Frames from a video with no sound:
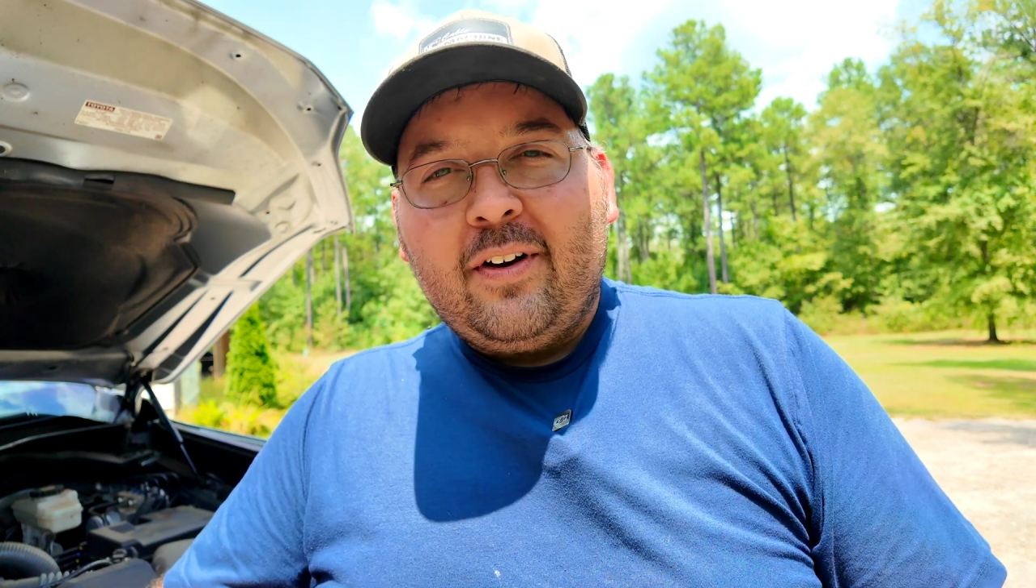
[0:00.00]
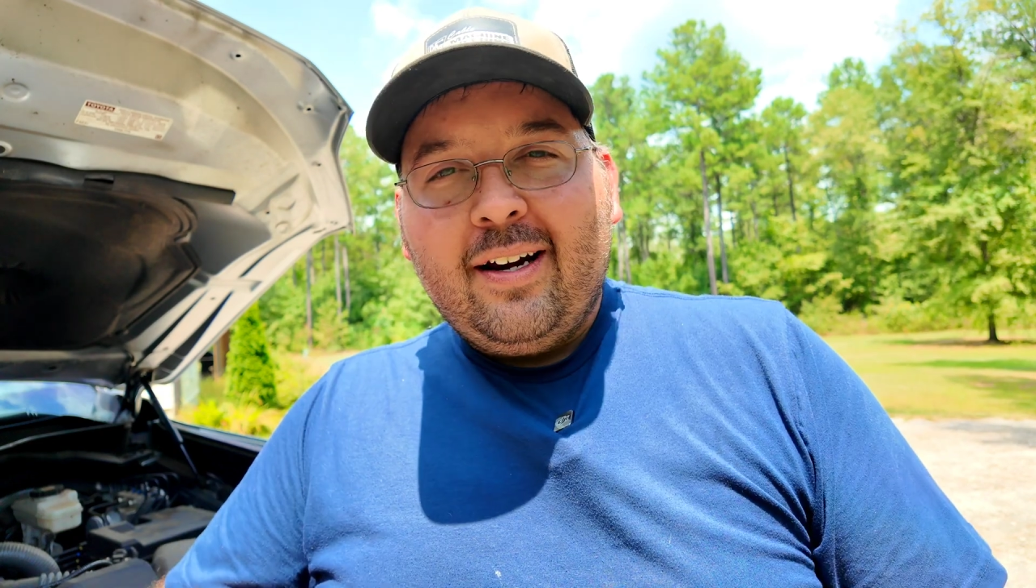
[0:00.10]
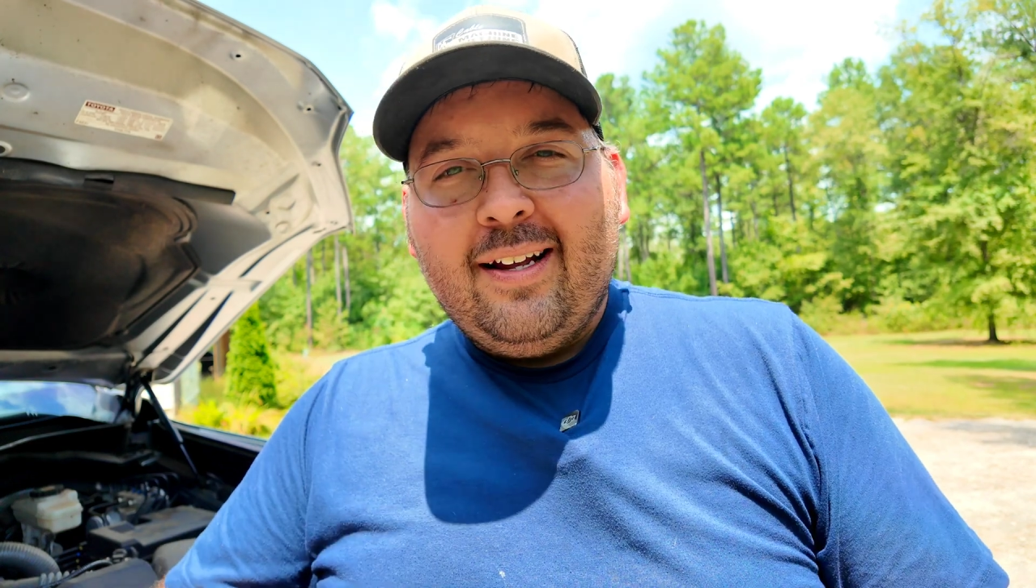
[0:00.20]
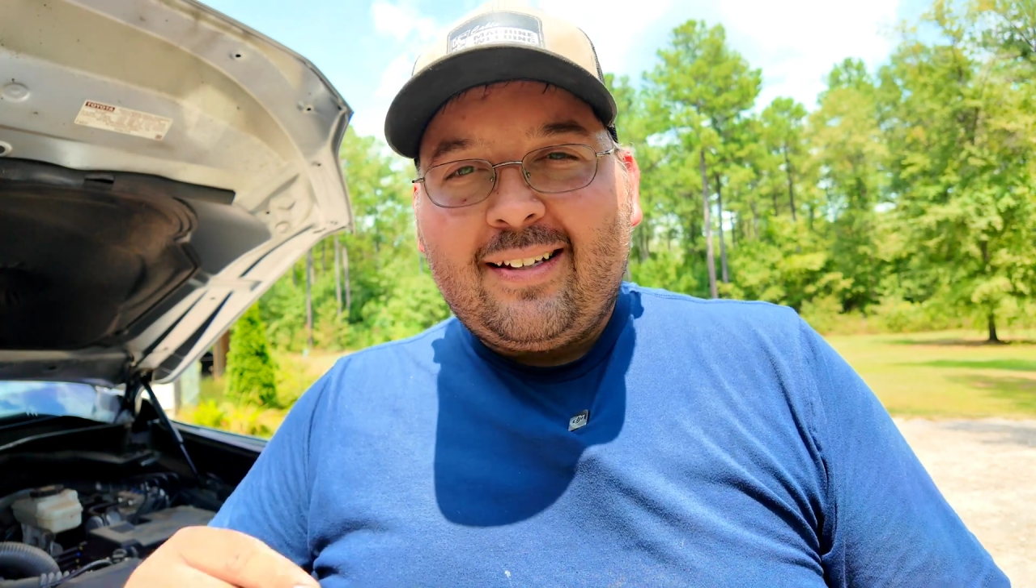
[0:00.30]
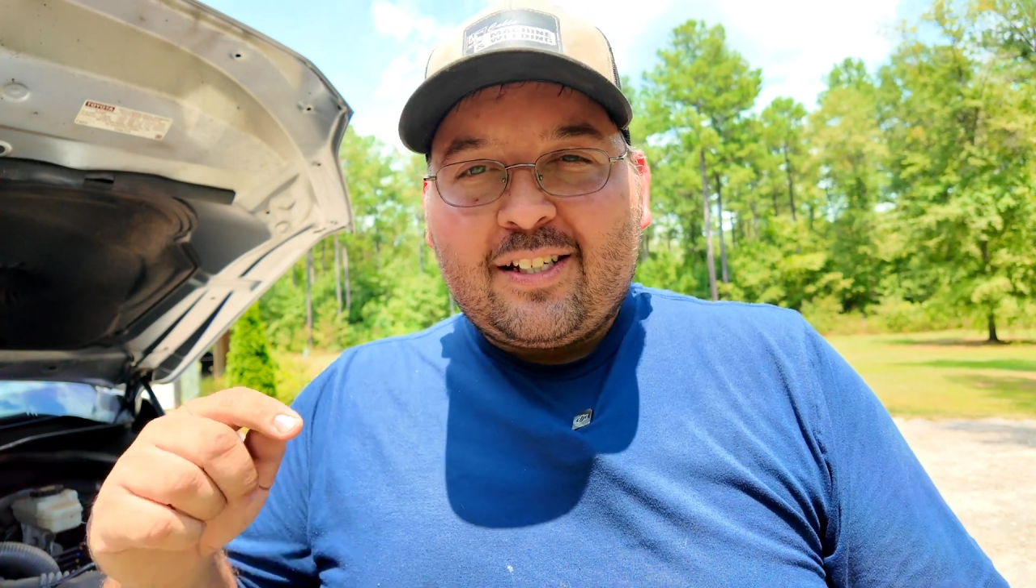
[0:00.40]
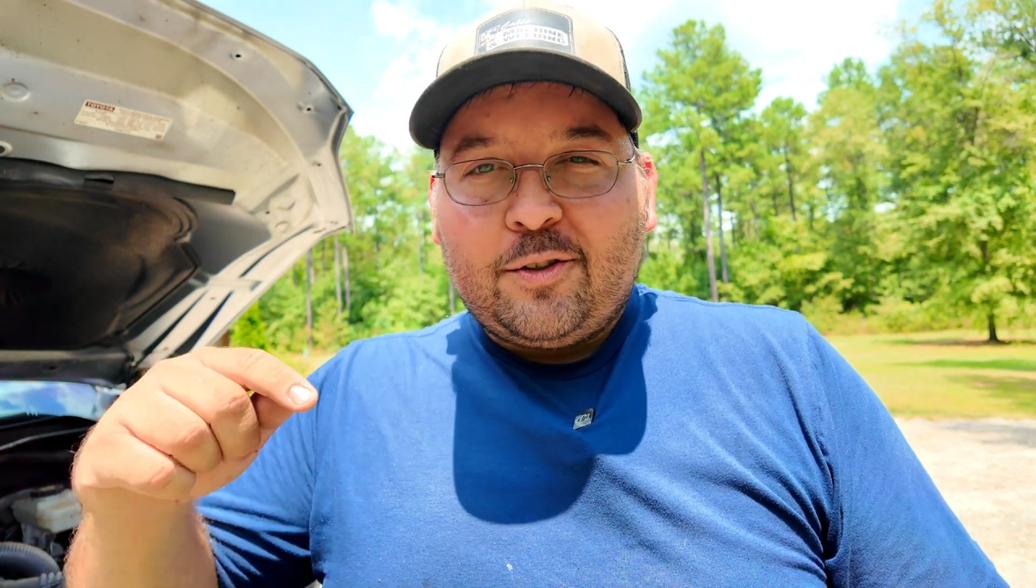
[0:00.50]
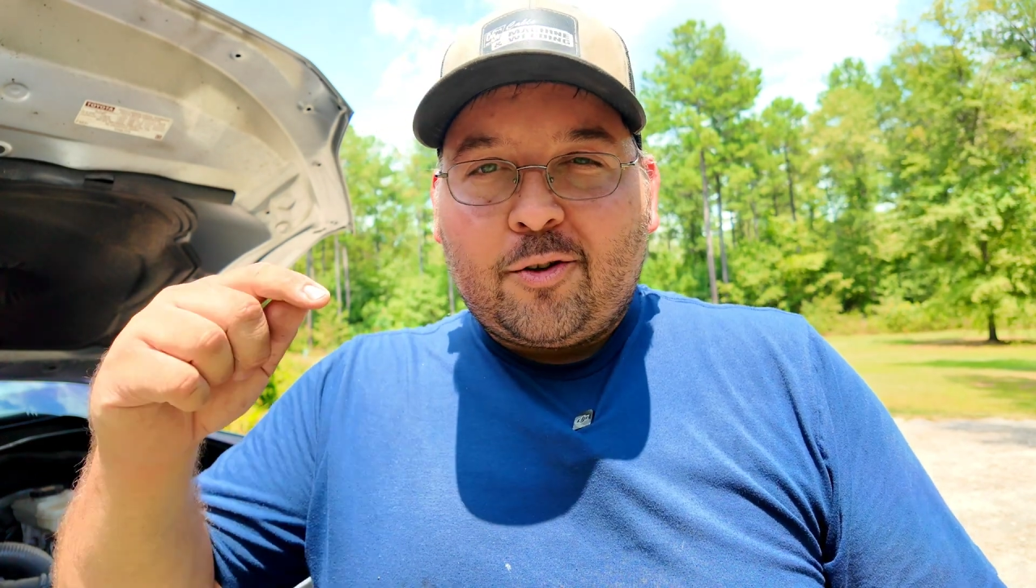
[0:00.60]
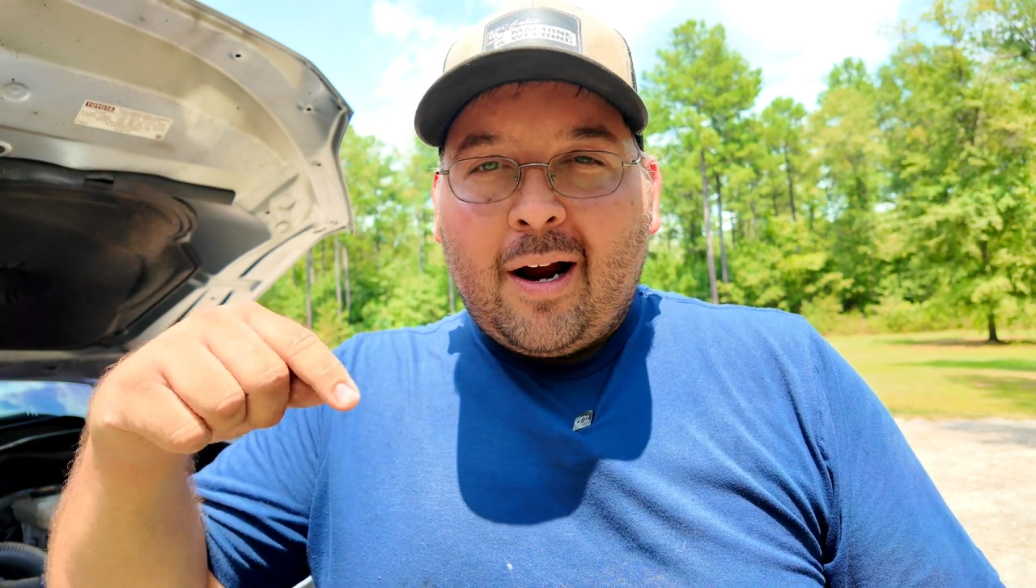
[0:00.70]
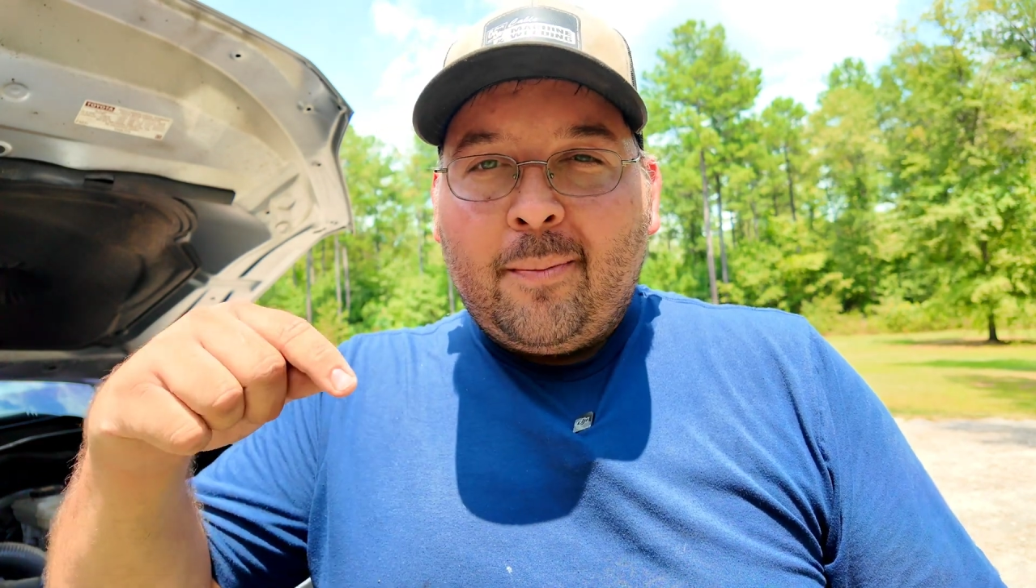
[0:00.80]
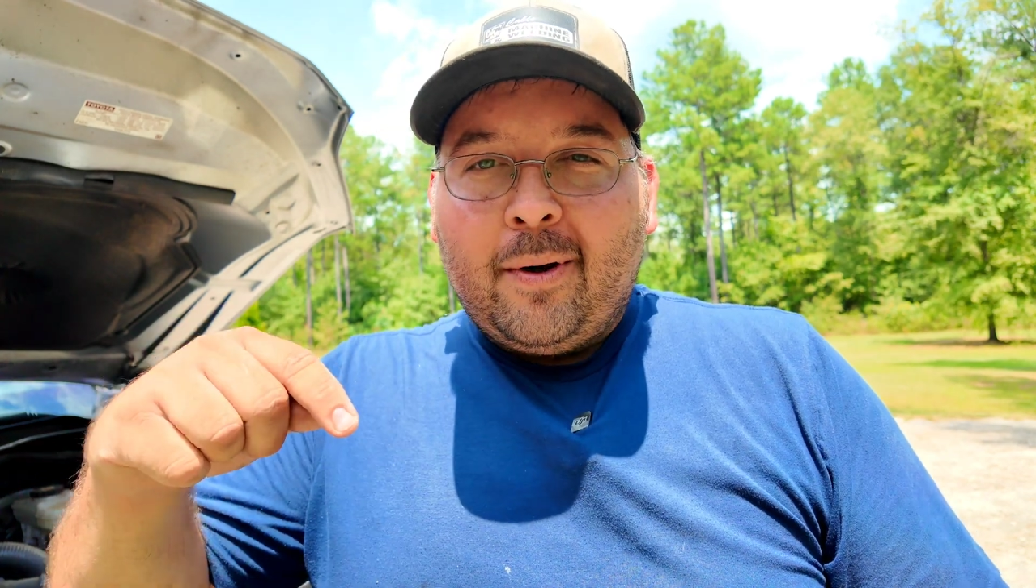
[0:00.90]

You're going to hit that subscribe